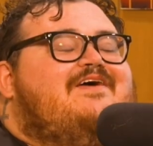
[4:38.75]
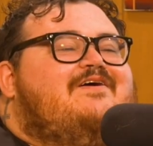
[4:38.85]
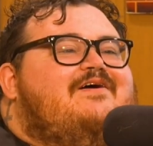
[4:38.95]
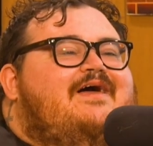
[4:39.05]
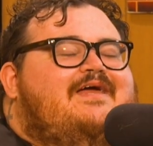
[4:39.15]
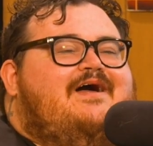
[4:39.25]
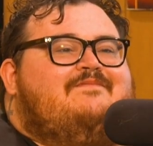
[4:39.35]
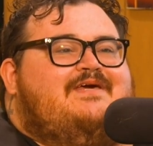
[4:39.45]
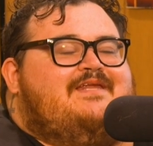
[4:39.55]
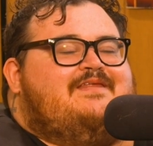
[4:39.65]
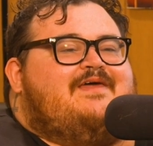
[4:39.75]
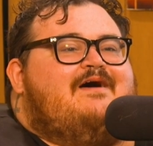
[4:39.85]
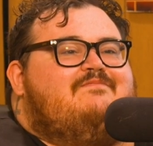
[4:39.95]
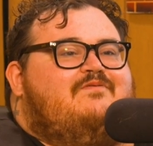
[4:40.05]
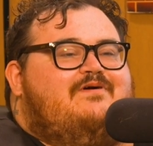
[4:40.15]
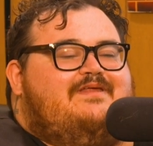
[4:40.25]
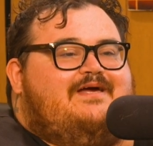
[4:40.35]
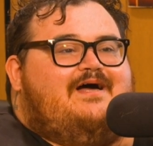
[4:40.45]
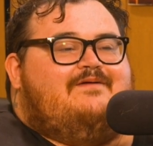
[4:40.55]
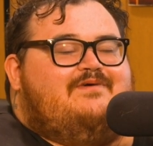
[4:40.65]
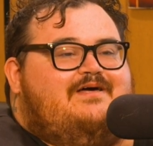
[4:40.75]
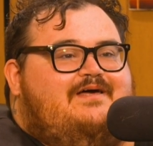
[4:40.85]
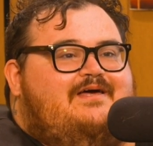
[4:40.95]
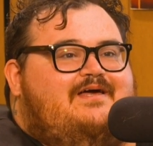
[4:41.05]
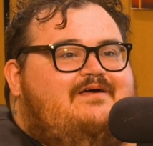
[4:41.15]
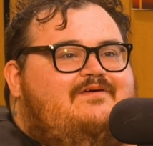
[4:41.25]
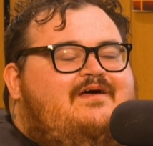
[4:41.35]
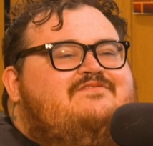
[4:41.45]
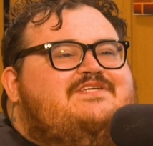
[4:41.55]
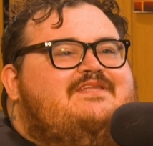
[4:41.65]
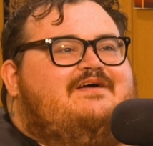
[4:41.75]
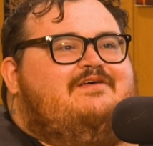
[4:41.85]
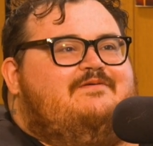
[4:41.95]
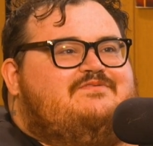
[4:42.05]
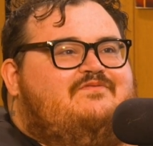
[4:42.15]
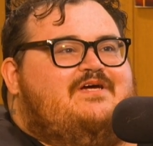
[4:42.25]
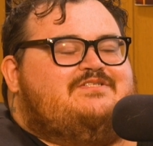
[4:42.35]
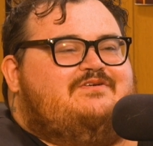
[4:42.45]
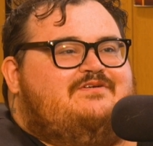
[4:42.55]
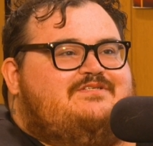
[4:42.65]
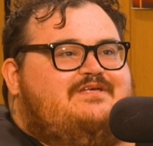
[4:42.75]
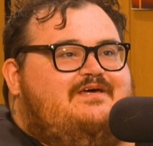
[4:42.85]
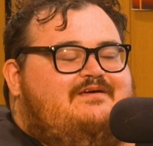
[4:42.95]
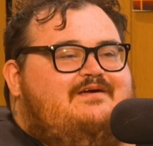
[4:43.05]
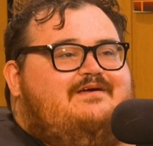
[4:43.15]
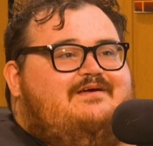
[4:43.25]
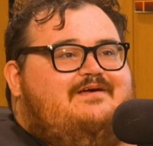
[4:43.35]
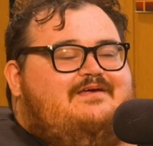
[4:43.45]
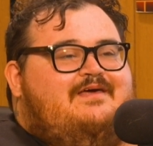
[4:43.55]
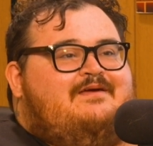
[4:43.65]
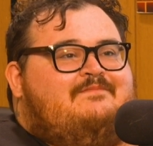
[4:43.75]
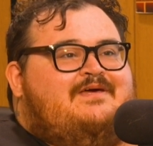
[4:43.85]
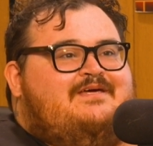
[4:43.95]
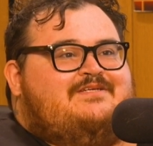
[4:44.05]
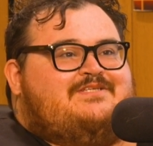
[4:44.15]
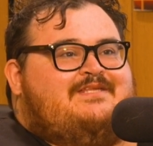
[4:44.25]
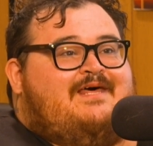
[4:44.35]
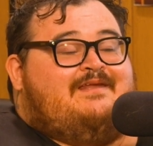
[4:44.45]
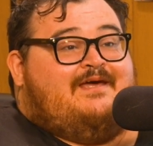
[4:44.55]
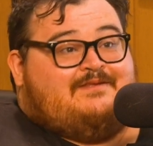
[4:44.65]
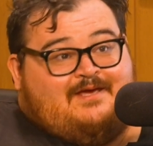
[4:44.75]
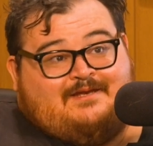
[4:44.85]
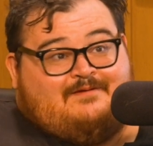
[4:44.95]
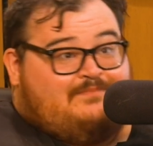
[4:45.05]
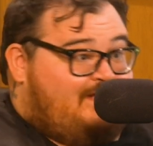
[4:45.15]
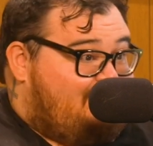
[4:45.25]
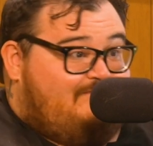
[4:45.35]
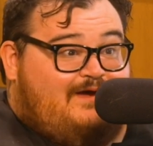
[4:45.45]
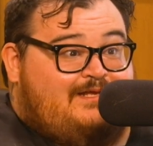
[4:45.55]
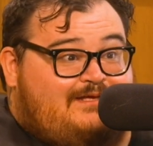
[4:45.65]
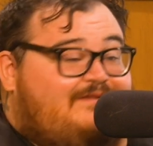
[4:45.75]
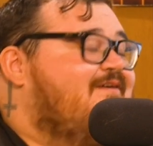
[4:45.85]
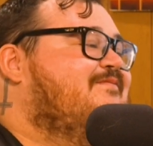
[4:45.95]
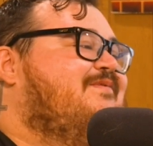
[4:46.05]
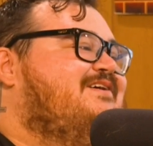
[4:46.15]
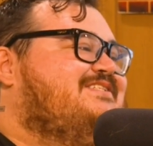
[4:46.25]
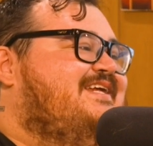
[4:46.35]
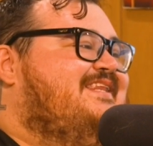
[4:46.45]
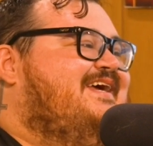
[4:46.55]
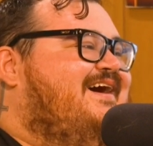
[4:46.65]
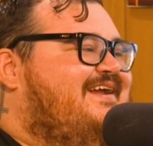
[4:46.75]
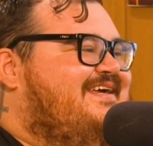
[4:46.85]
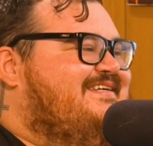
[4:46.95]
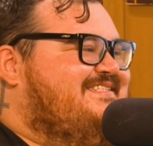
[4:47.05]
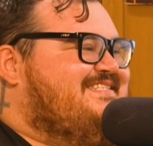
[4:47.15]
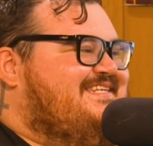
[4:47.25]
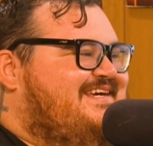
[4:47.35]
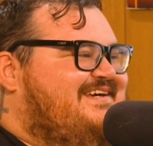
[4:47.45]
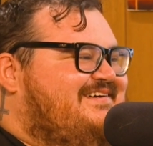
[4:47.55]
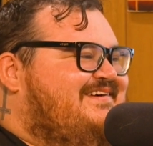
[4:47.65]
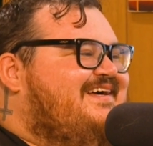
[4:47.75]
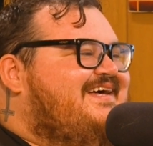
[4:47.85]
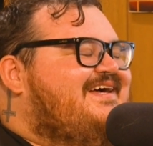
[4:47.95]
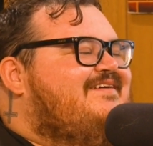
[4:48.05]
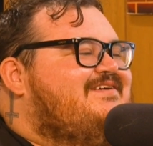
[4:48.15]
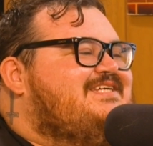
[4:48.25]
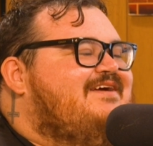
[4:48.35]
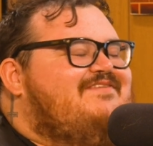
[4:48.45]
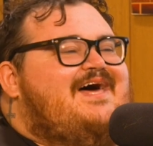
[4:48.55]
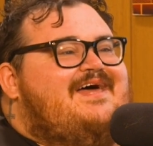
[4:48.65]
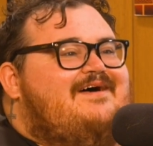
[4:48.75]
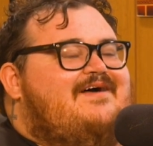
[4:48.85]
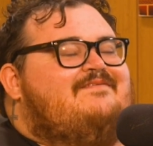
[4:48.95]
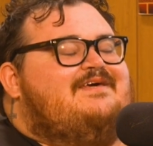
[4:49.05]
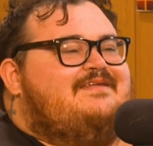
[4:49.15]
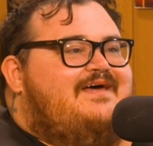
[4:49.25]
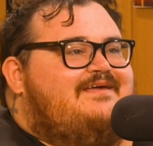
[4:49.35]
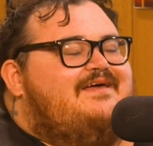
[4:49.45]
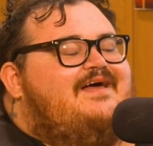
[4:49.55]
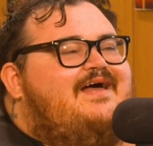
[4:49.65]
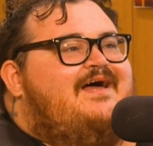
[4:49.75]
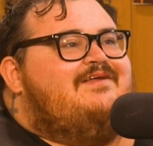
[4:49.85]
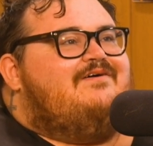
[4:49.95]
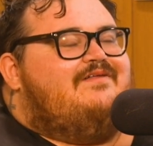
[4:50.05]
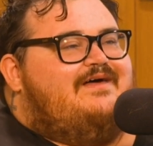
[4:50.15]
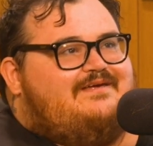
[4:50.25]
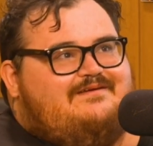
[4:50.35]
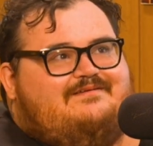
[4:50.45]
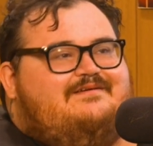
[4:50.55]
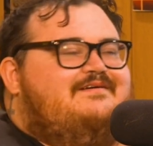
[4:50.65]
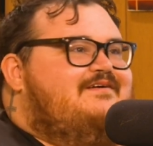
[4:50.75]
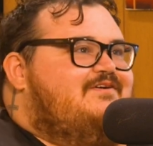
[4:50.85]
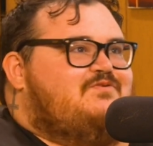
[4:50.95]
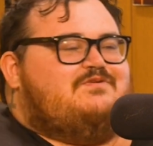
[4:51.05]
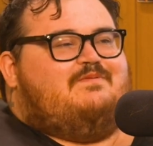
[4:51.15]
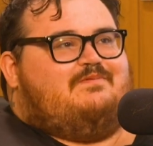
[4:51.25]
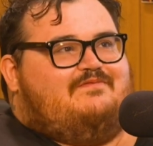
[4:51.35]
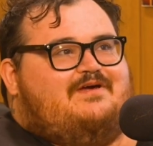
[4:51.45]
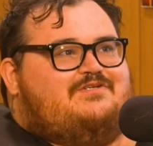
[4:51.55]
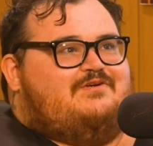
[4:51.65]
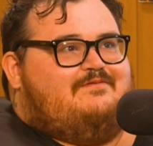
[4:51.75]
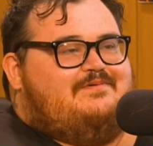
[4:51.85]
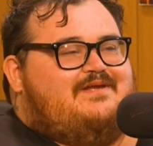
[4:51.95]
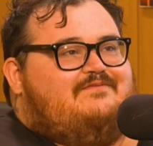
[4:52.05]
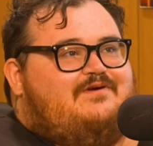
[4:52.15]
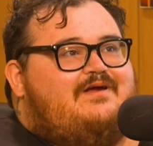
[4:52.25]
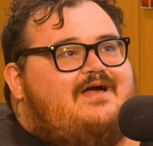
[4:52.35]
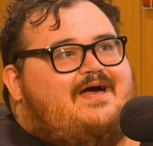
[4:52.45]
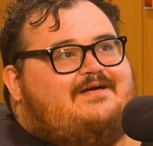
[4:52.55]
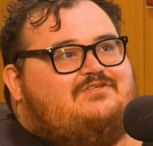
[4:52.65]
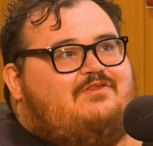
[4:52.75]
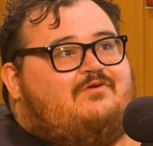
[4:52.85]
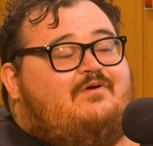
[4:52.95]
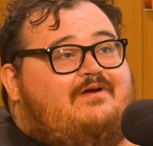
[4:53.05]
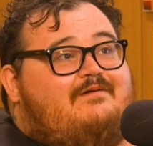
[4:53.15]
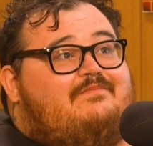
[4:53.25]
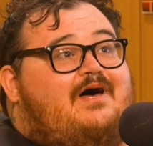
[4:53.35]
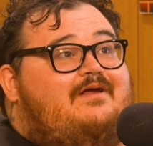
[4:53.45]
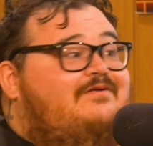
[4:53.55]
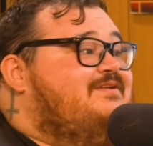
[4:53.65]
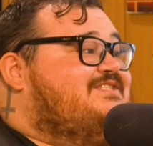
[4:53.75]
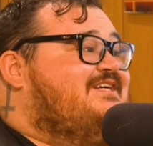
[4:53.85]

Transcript: they're like, I mean, at that point, like, I'm not like, I've seen like clips of wrestlers like getting pissed, and then like they end up like fighting the person in the audience too. Yeah. Which, like, if that, I mean, like, I know like supposed to be professional, but if you're actually throwing a bottle at